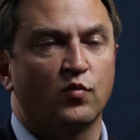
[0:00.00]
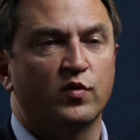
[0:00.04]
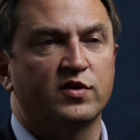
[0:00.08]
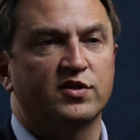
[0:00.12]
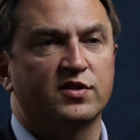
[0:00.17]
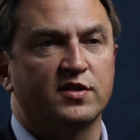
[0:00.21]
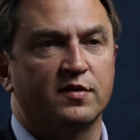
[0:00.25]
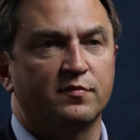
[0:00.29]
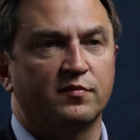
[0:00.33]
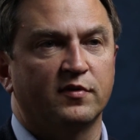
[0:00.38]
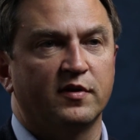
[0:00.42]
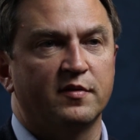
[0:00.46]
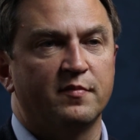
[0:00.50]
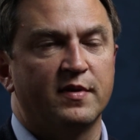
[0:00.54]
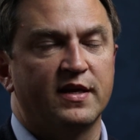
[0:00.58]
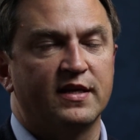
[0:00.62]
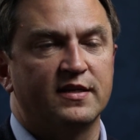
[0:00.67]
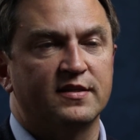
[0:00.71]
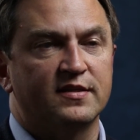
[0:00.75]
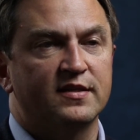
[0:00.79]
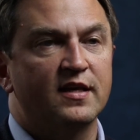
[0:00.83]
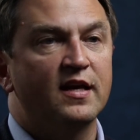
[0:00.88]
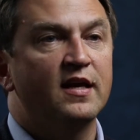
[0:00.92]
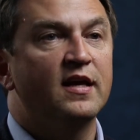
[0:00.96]
which simply
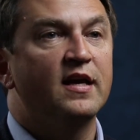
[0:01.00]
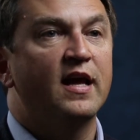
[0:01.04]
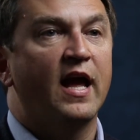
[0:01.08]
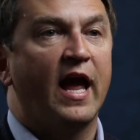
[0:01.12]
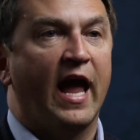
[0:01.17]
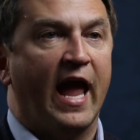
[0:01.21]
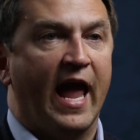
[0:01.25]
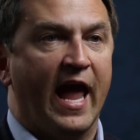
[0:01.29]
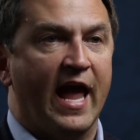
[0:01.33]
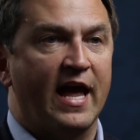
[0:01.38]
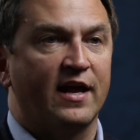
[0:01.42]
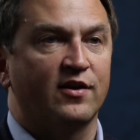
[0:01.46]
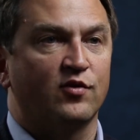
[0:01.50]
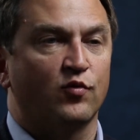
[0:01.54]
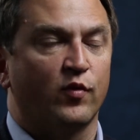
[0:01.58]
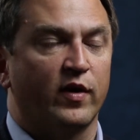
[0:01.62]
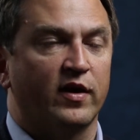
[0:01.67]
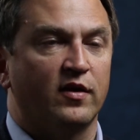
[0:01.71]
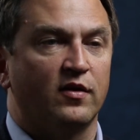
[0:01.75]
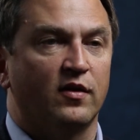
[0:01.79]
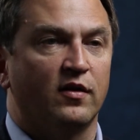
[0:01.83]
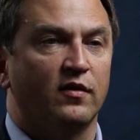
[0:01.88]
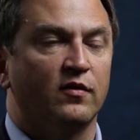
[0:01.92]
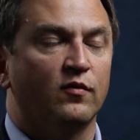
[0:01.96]
means
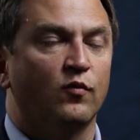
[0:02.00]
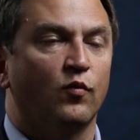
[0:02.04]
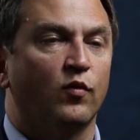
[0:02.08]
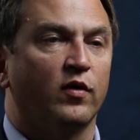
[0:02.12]
handwritten,